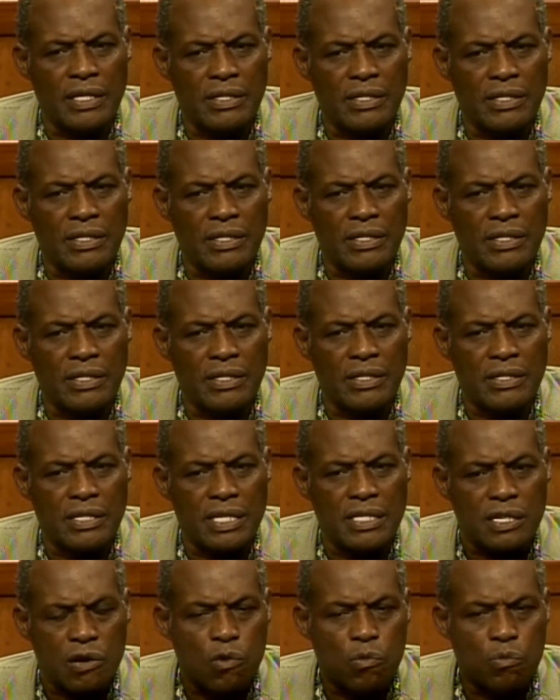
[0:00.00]
And you
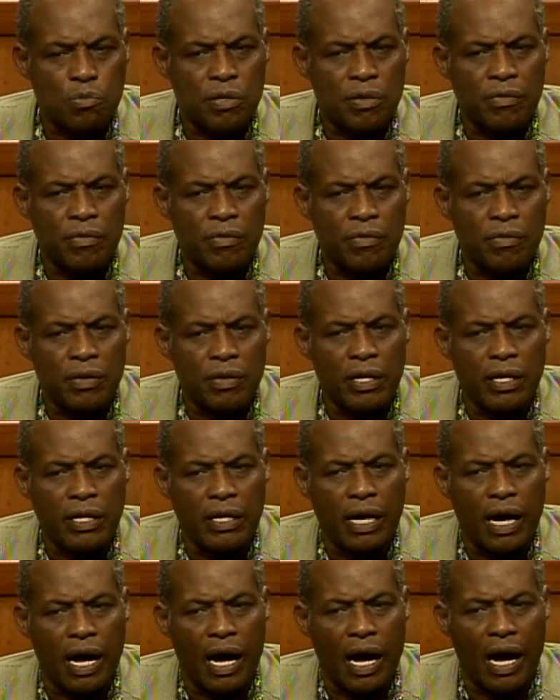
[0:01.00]
just hope
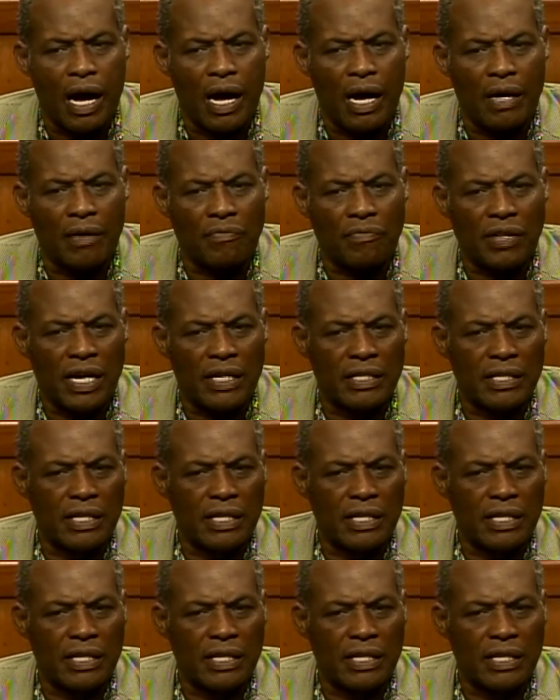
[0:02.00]
that,